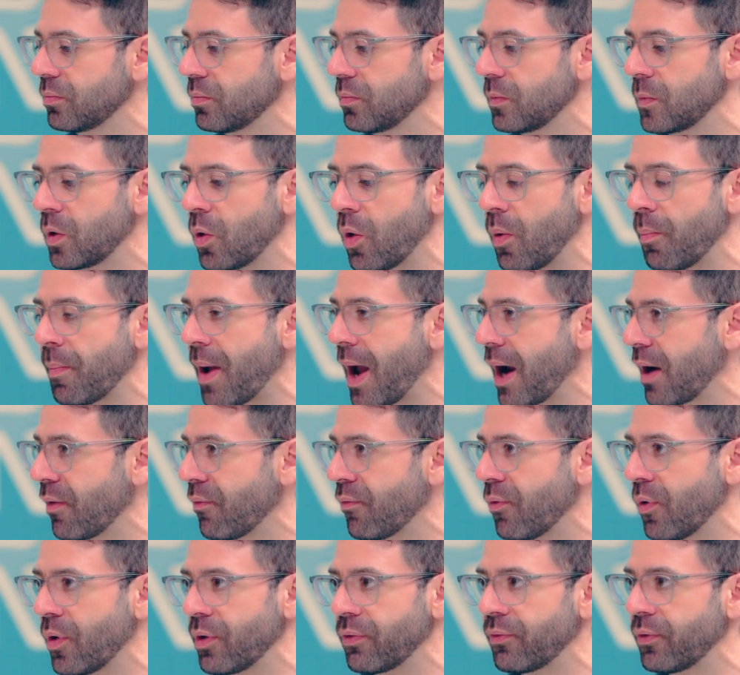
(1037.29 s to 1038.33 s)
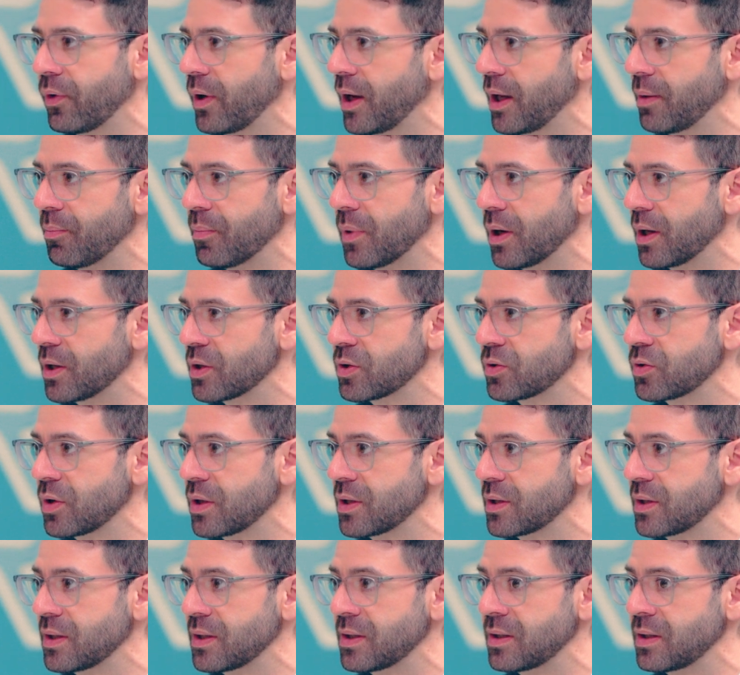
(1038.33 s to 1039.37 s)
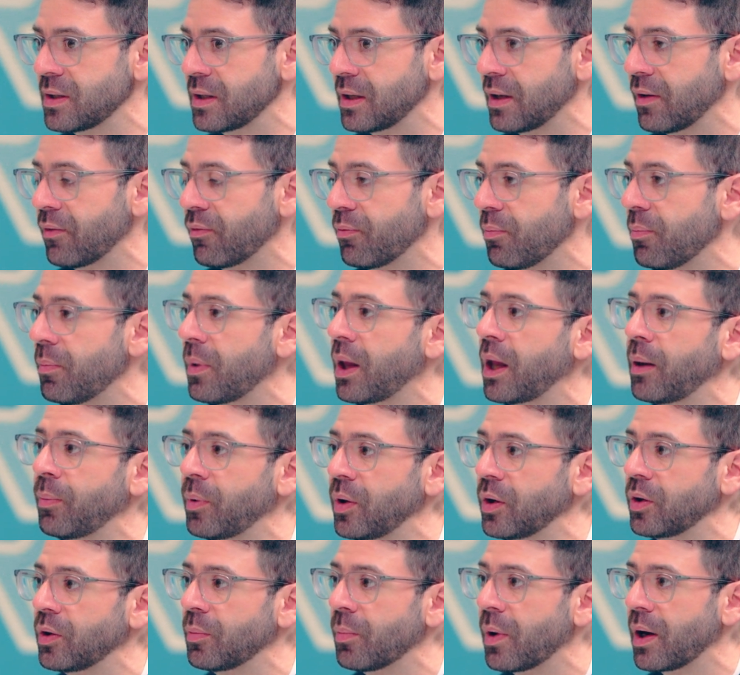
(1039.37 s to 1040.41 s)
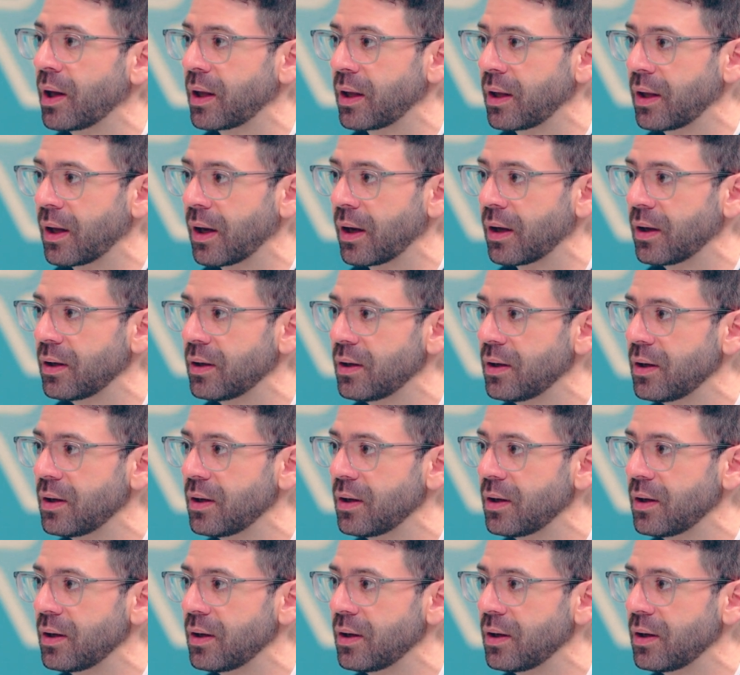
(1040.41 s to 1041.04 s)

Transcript: going back and forth for 8 months just to see if maybe you might get